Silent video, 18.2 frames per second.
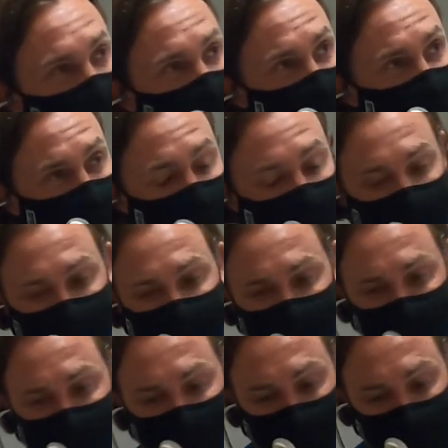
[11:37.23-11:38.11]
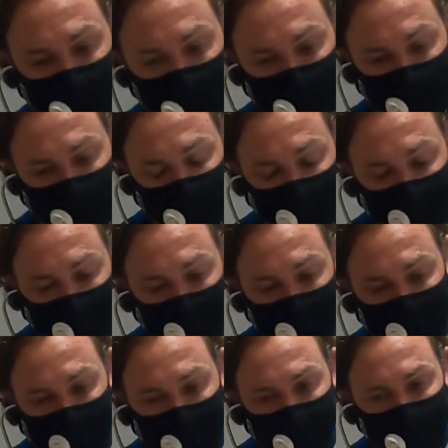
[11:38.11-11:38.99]
I know. He's huge.
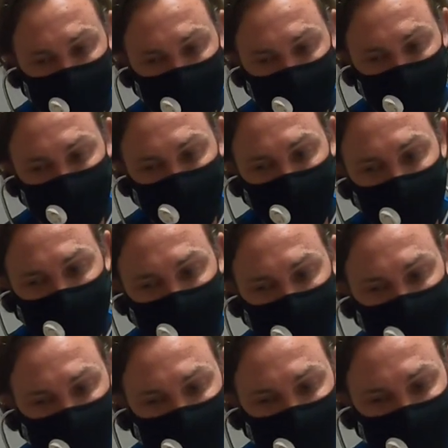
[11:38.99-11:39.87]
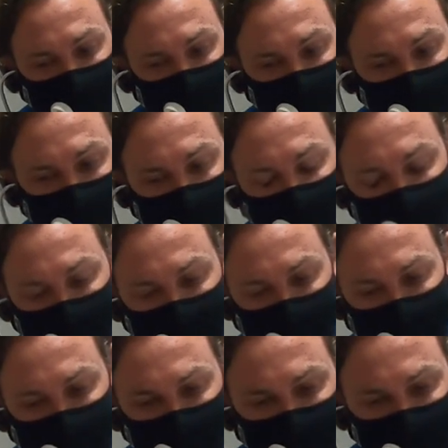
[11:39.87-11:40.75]
Yeah, he's but, for
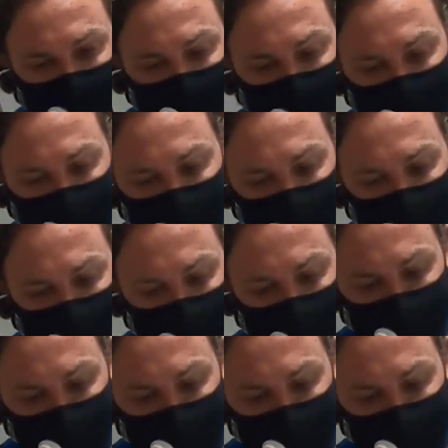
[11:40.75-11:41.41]
his age.